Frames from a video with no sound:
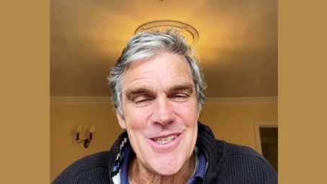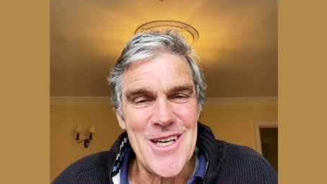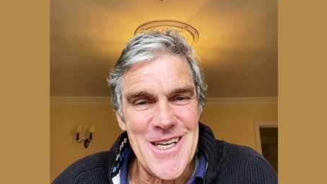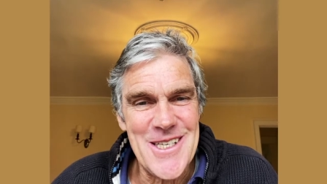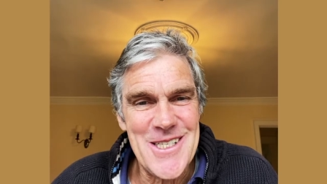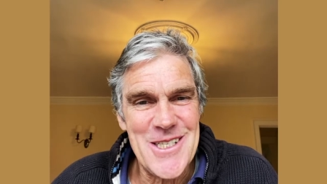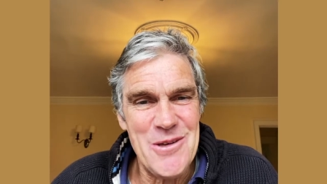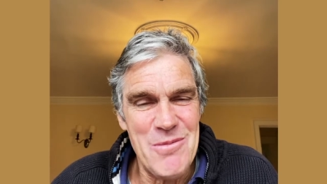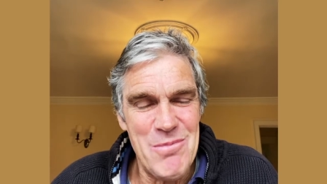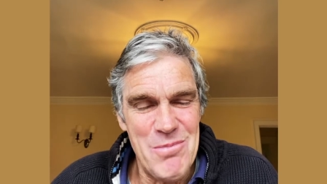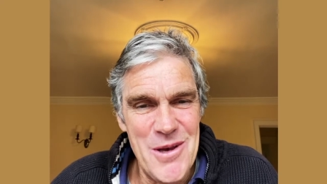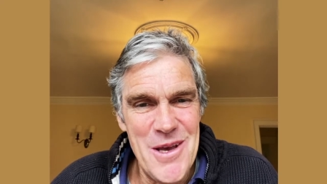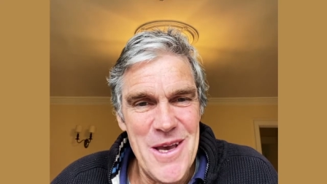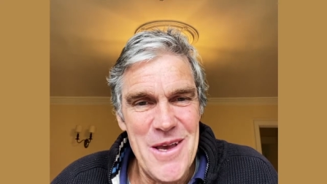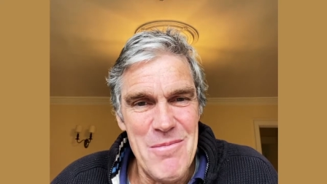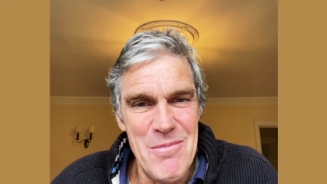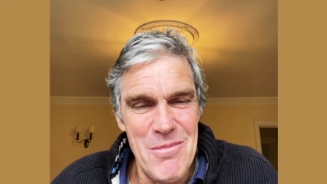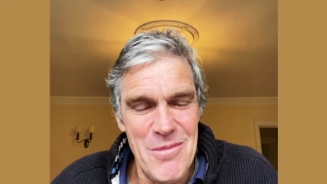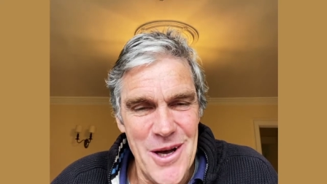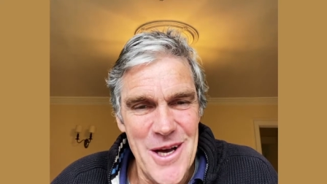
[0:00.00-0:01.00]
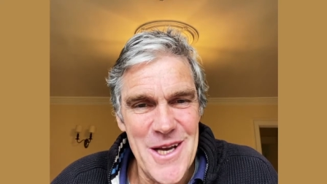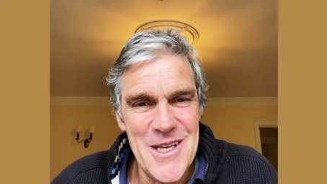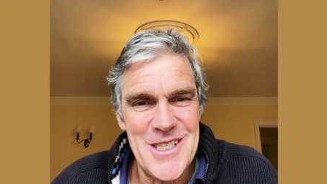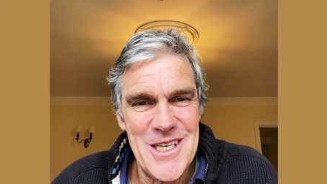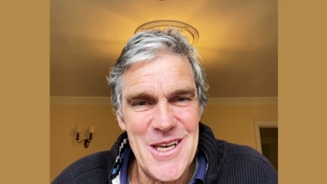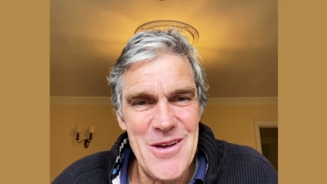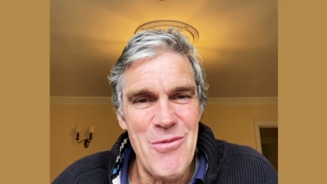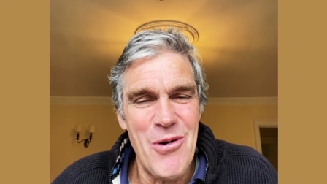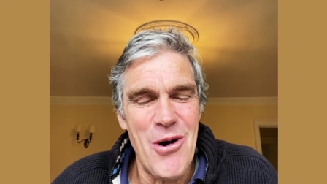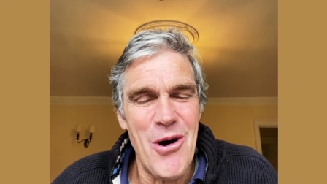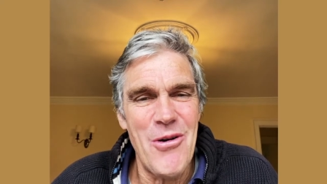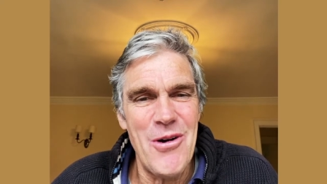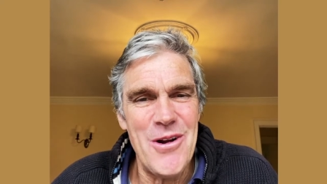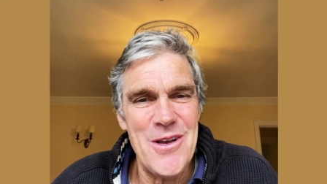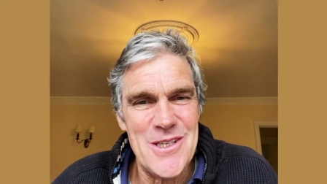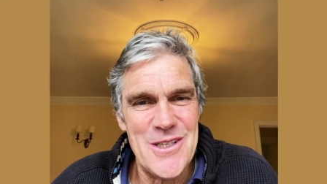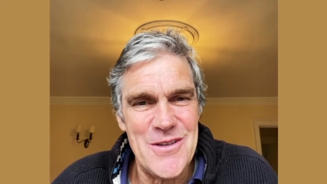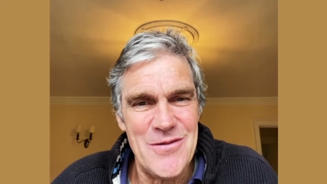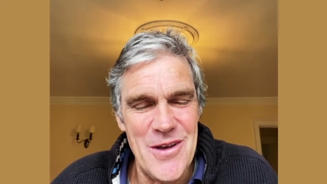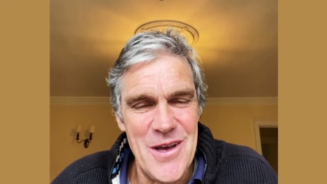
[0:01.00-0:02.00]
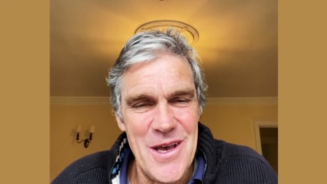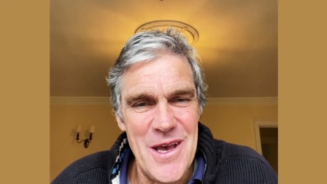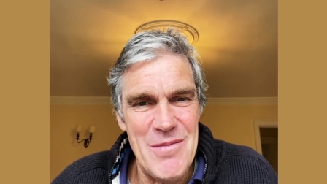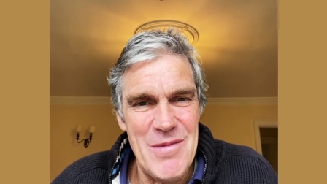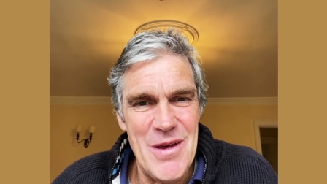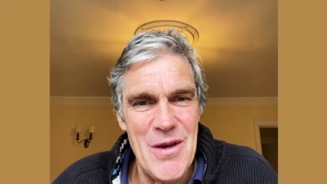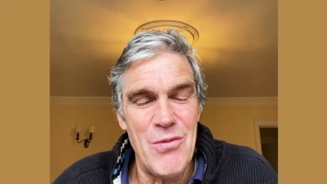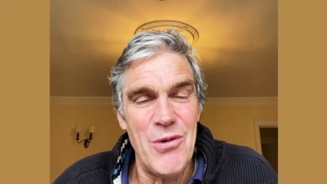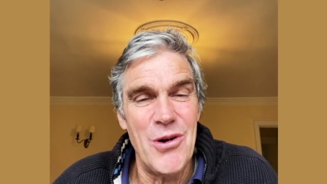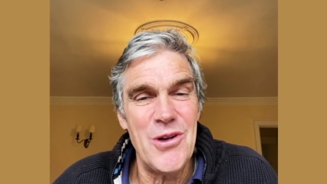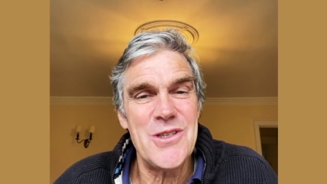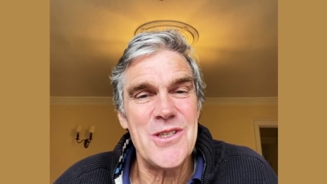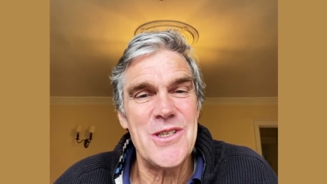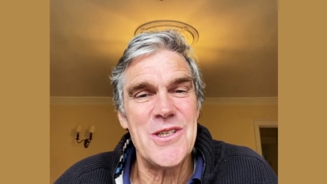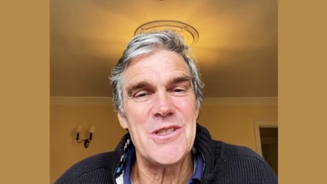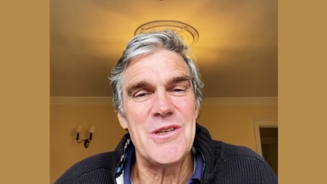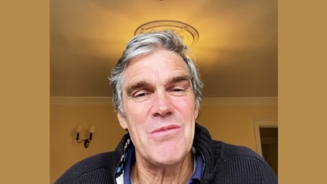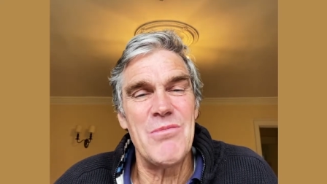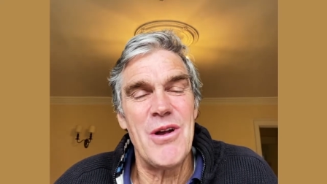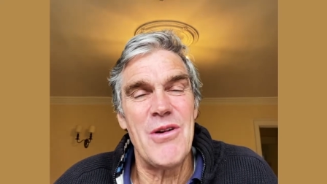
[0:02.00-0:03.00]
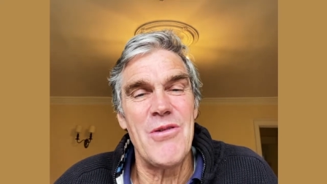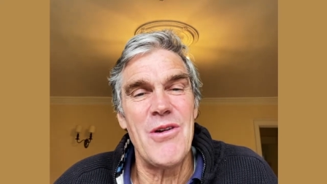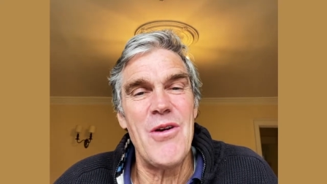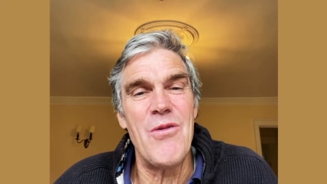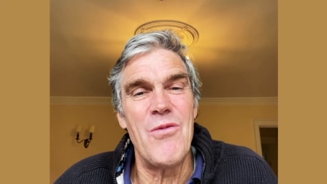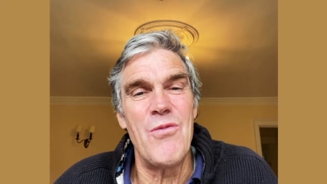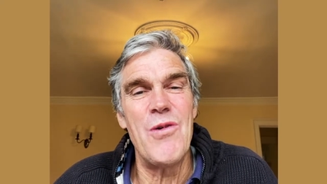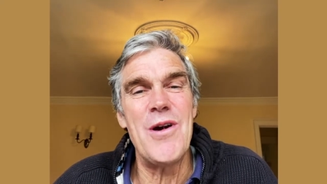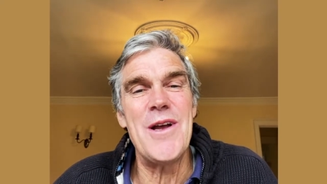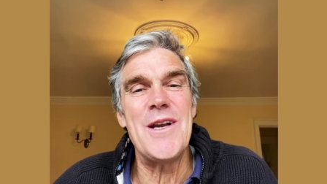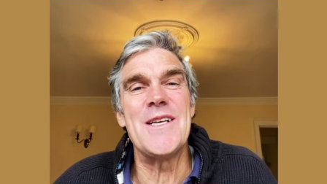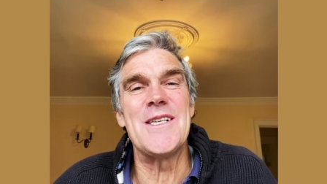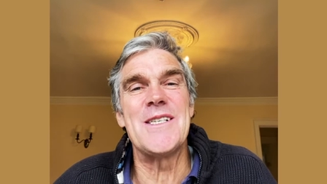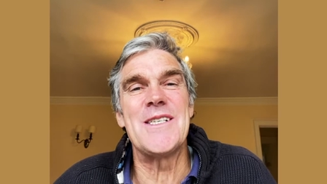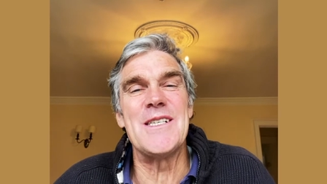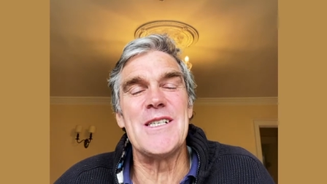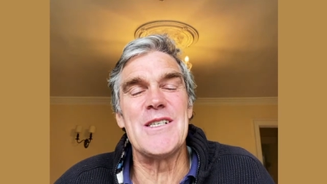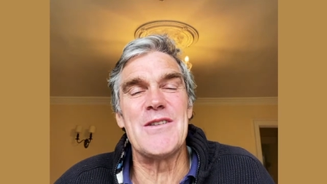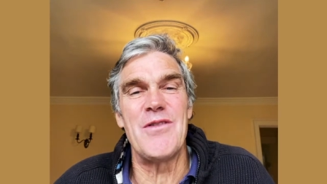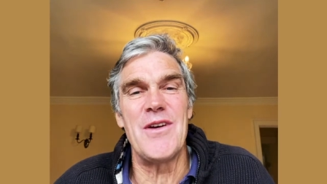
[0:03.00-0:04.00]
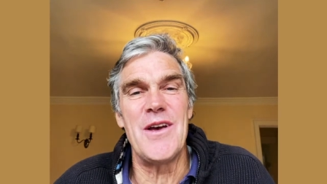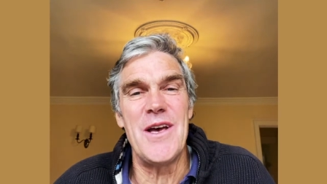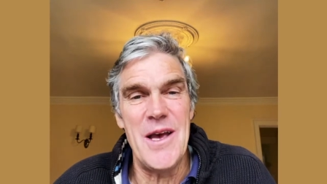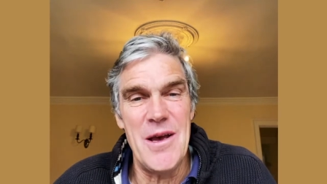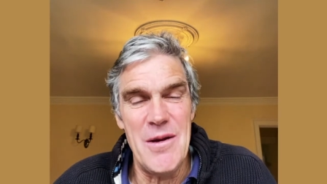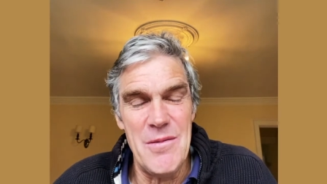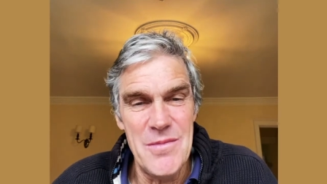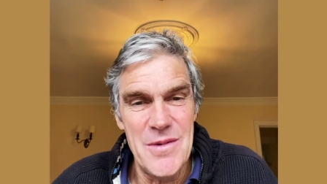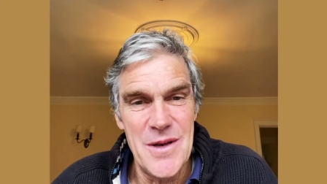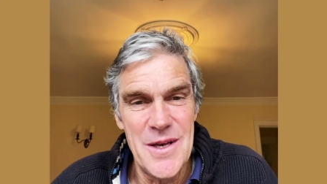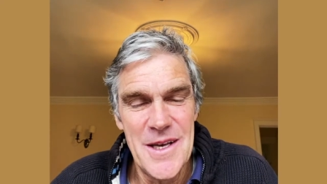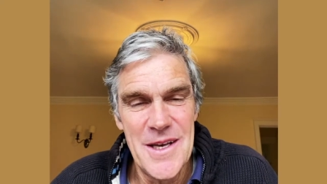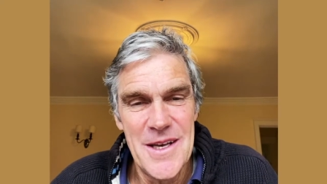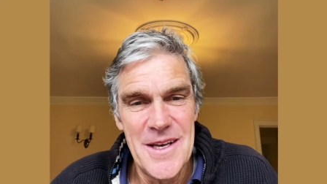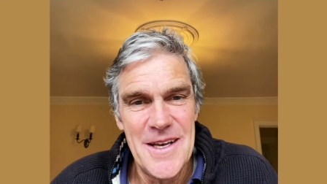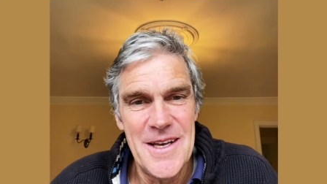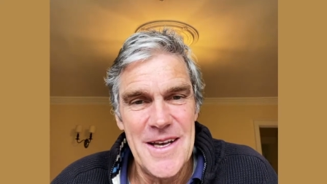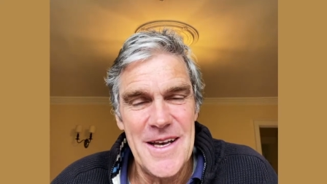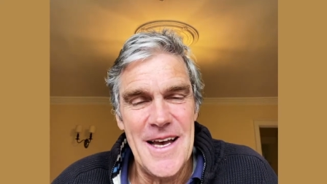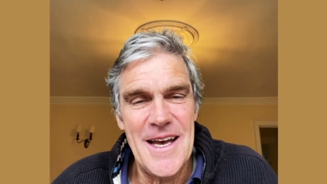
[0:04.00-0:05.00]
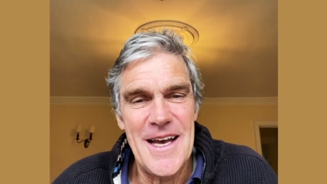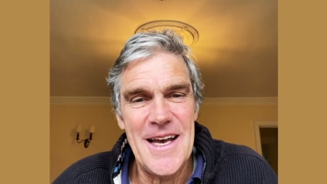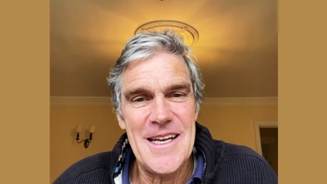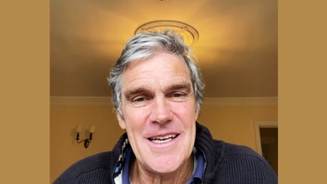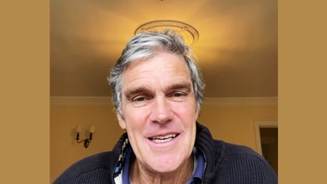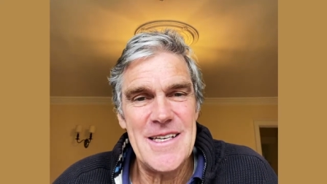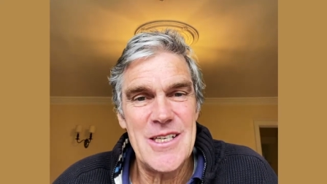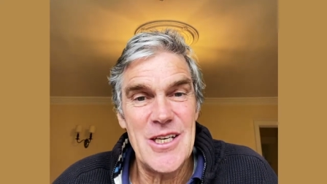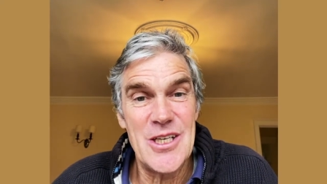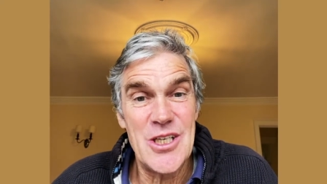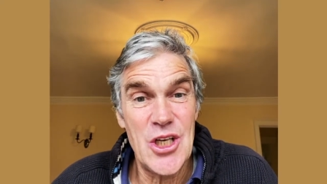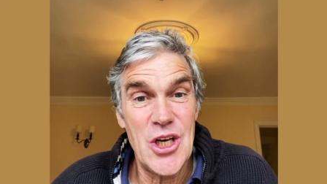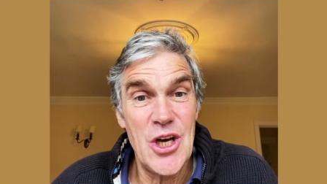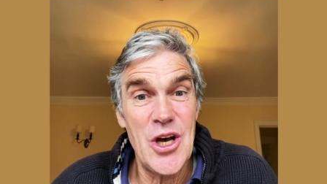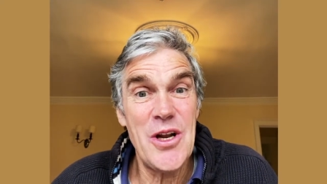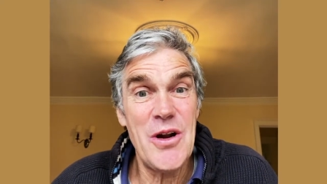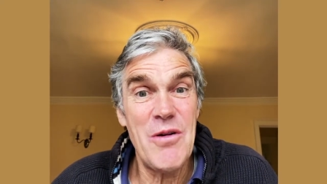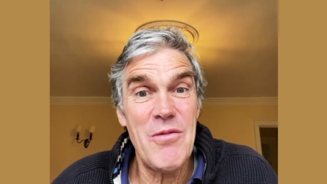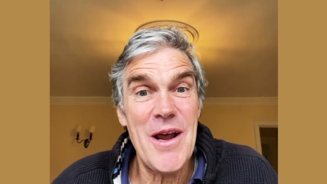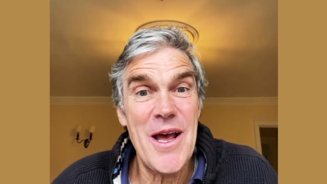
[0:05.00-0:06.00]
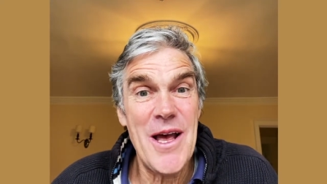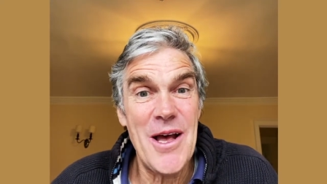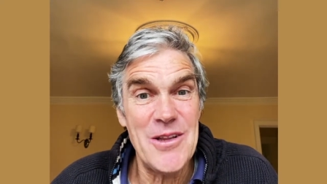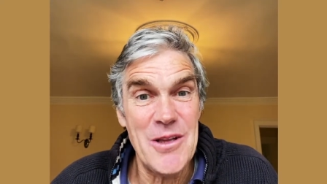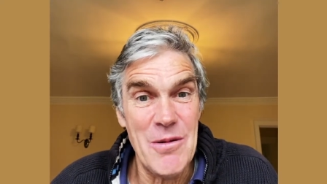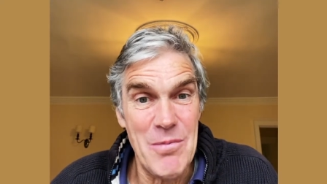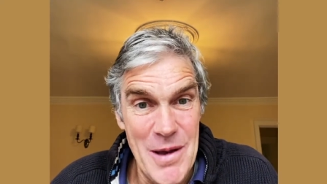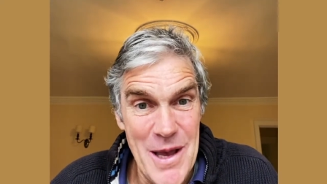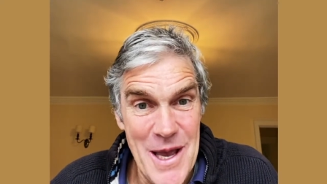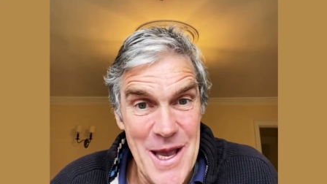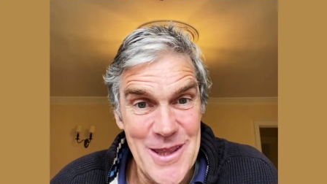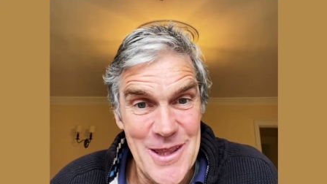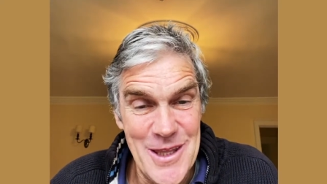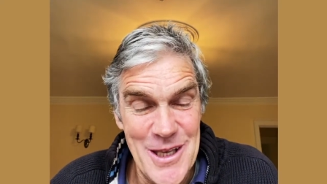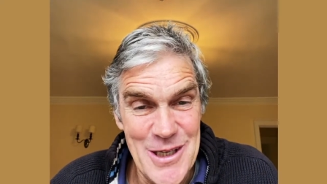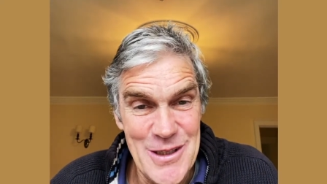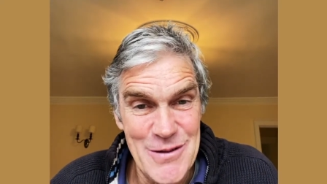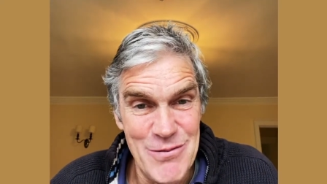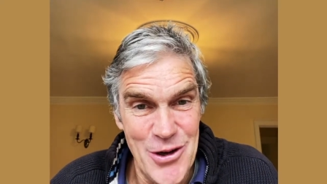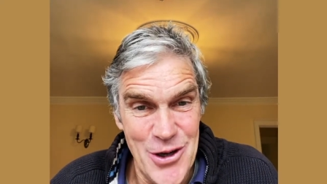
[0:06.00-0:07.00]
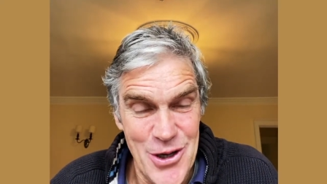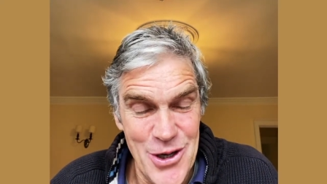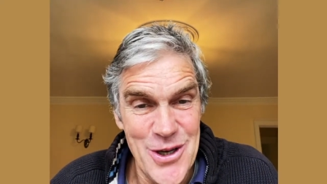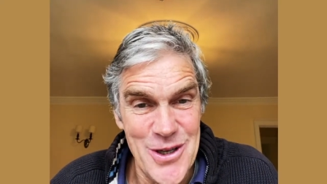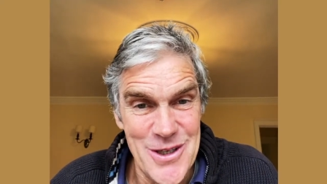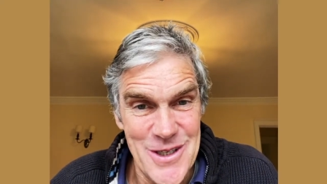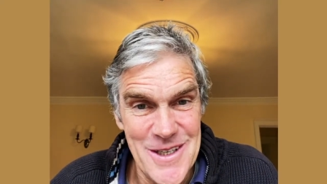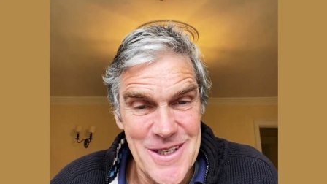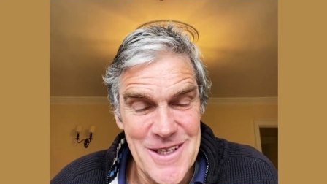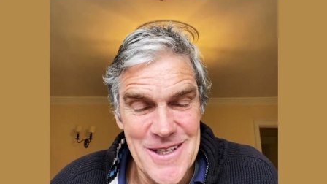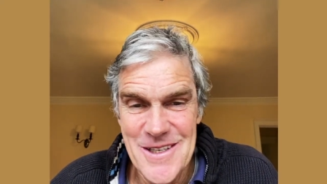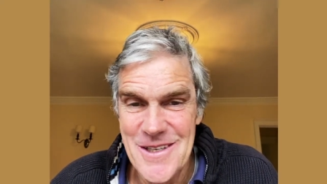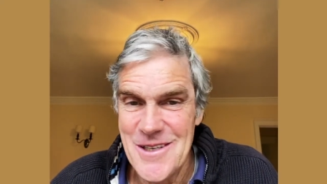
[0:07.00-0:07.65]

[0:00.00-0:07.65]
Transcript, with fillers: us to be mighty warriors for Him. He wants us to be great witnesses for Him and to turn around the bad things for good.